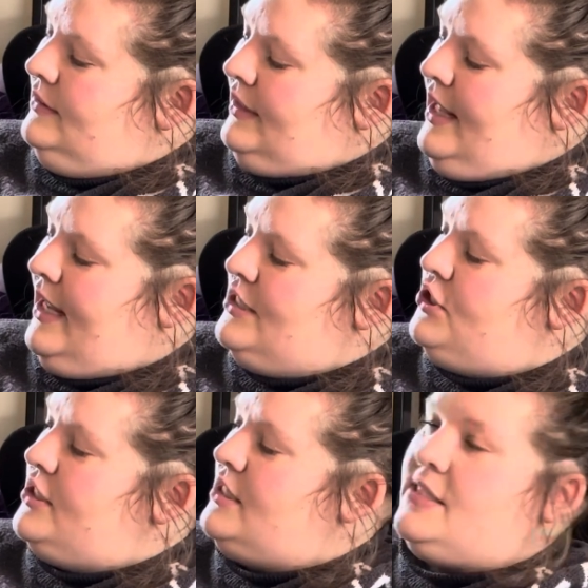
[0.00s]
like, it's
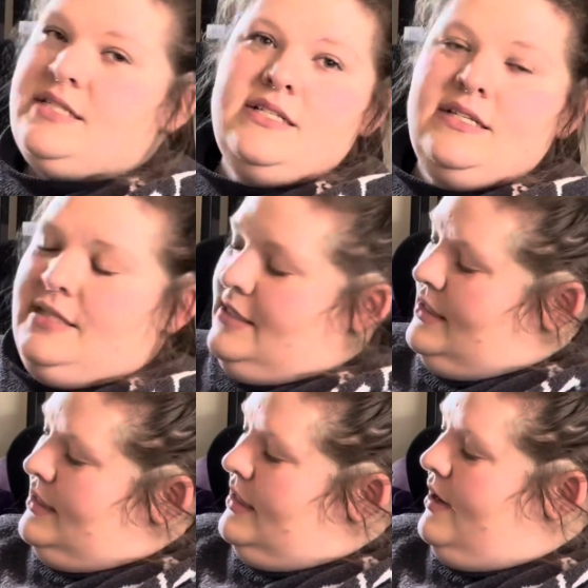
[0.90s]
just,
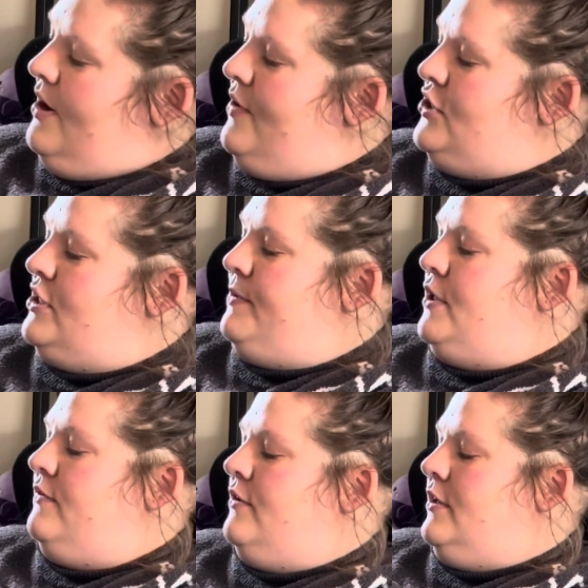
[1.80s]
oh, it's just
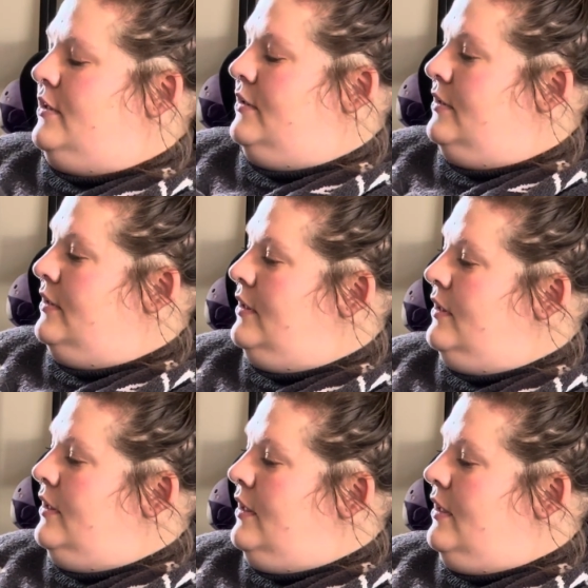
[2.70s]
beautiful.
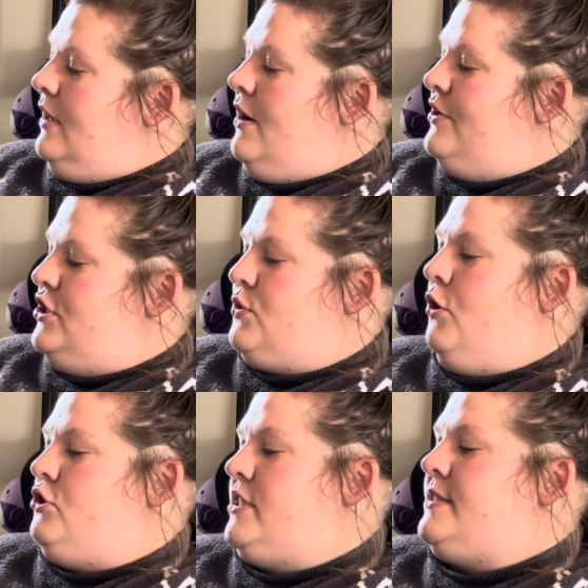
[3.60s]
Oh, it's just
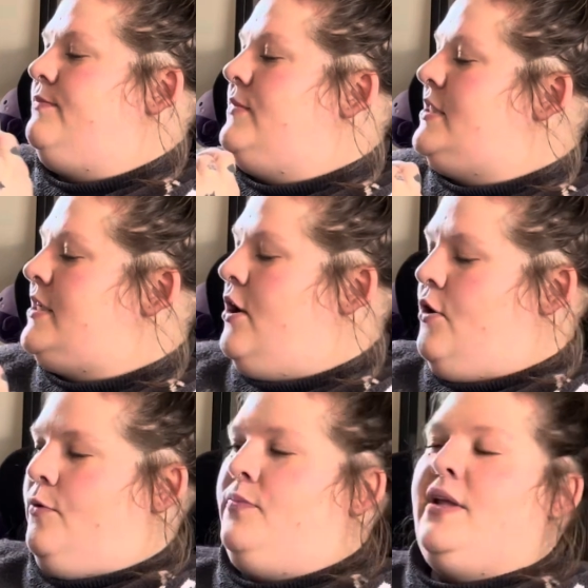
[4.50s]
gorgeous.
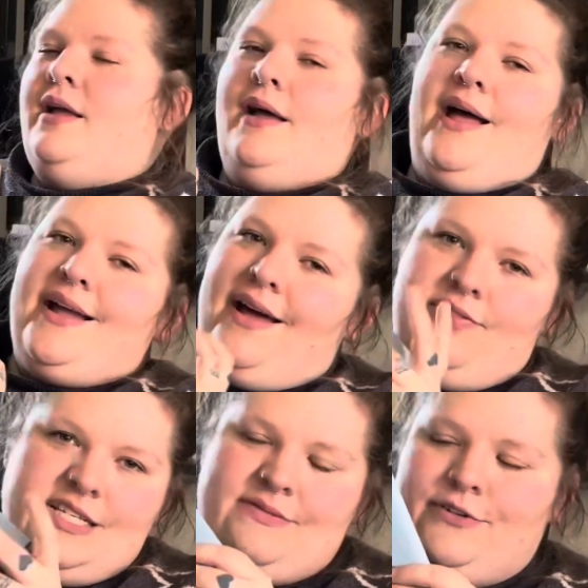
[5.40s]
So I got
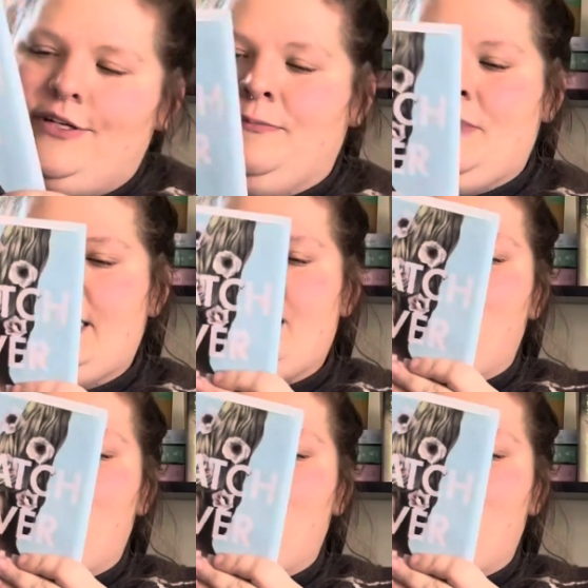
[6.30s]
this for $6,